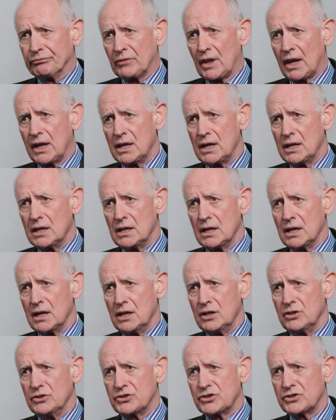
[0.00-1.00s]
he
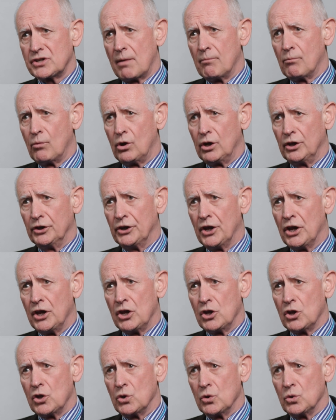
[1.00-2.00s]
is someone
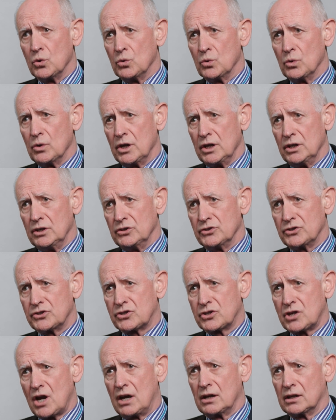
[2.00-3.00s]
who is
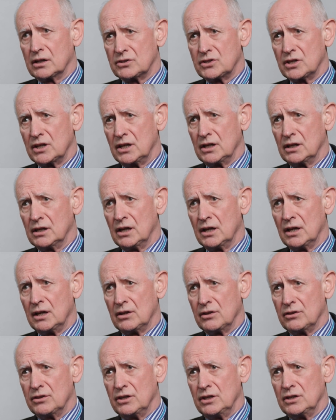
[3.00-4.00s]
targeting
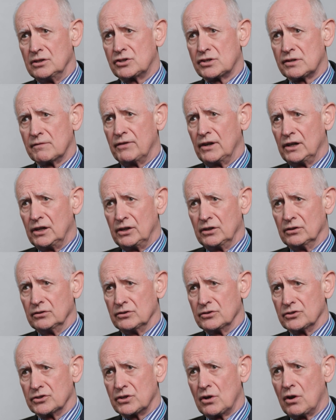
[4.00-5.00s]
the
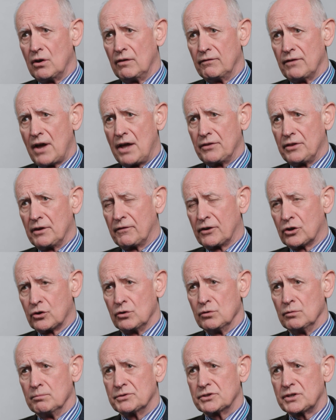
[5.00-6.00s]
civilians of other
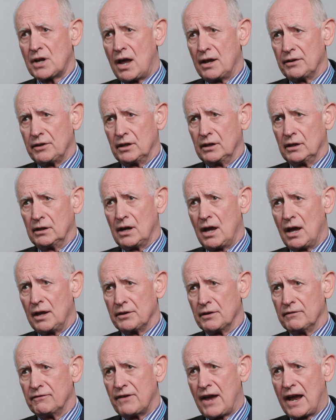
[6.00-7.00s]
groups,
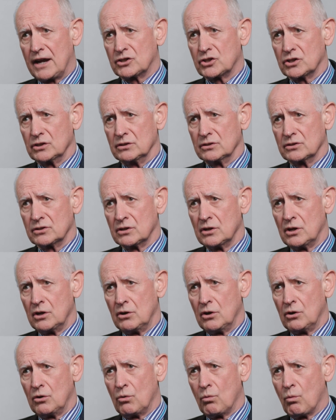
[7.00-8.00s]
other factions.
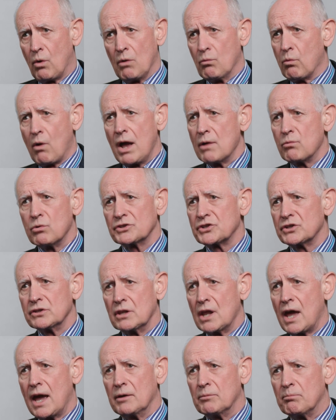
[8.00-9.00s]
Why
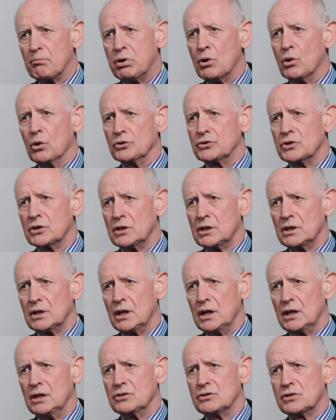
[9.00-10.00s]
wasn't that put
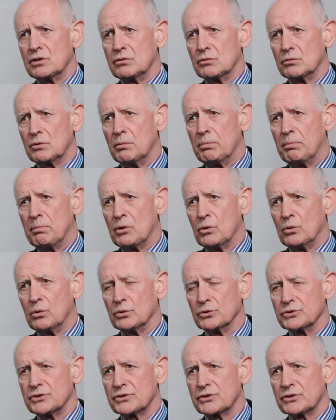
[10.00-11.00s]
into the
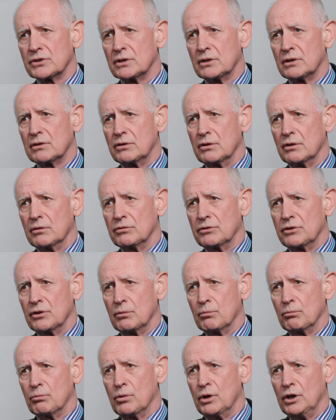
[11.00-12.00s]
reports
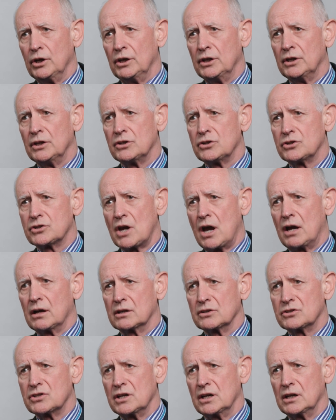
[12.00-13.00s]
that were
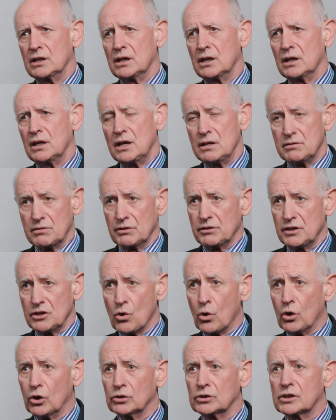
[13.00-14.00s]
targeting either the
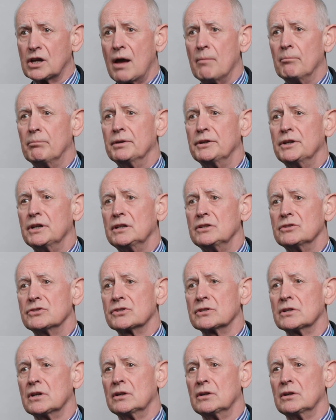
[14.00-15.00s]
oil
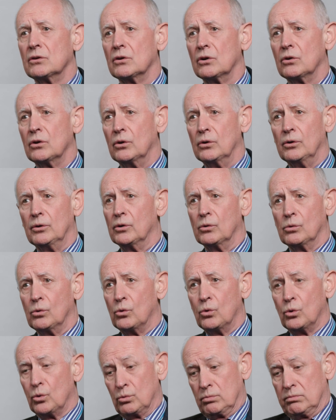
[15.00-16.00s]
companies
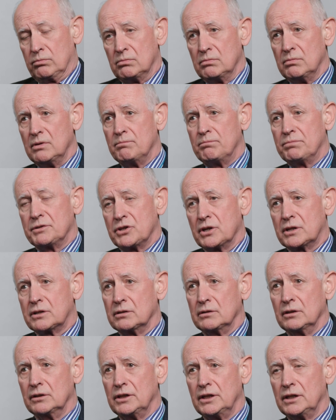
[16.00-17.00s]
or
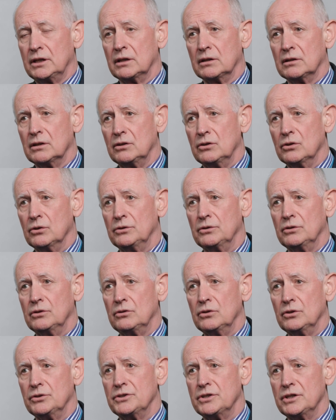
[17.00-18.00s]
particularly
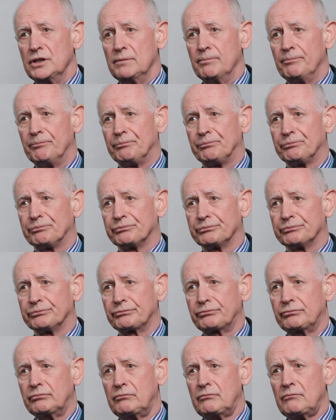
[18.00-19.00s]
Lundin?
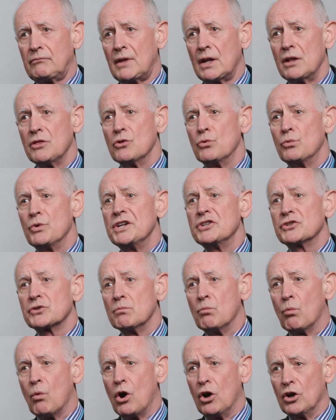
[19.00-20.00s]
The
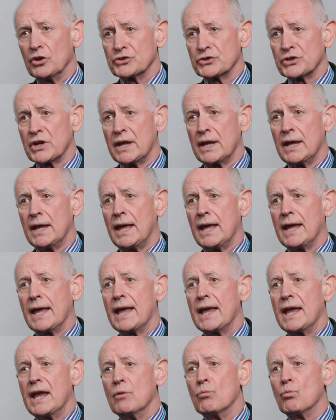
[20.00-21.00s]
reason was
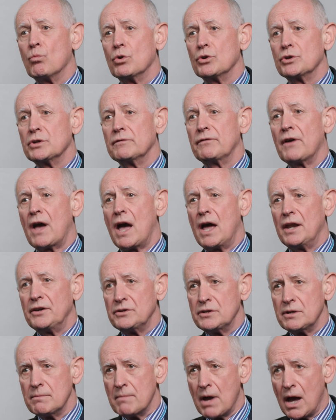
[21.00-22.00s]
it would have
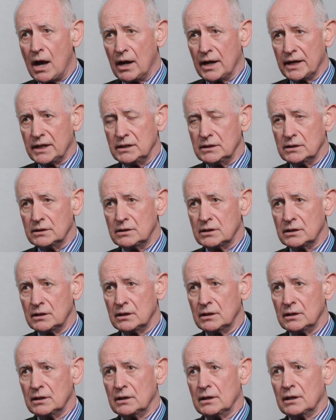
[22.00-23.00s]
undermined
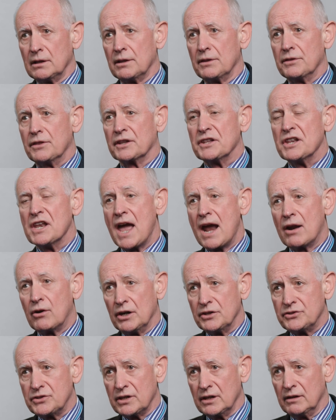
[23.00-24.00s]
the
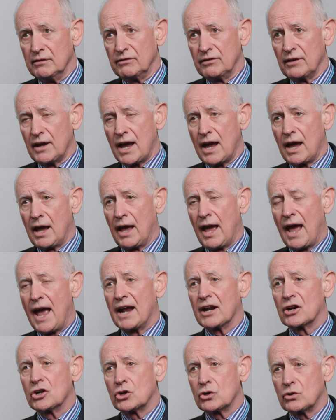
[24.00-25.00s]
narrative
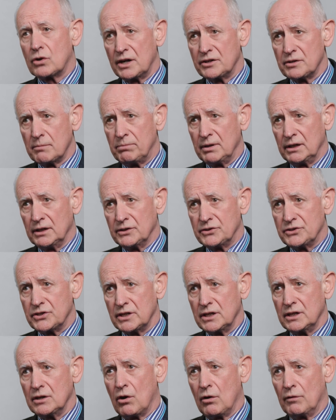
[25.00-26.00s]
and
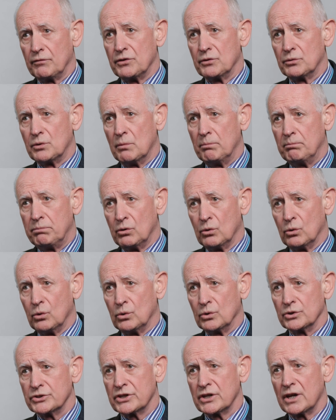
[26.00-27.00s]
credibility of the
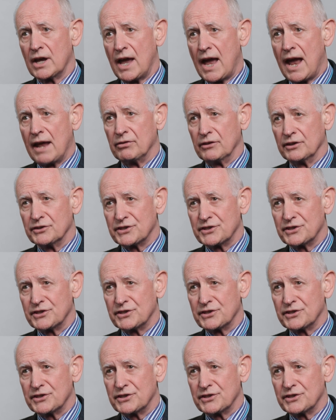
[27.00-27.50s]
report at the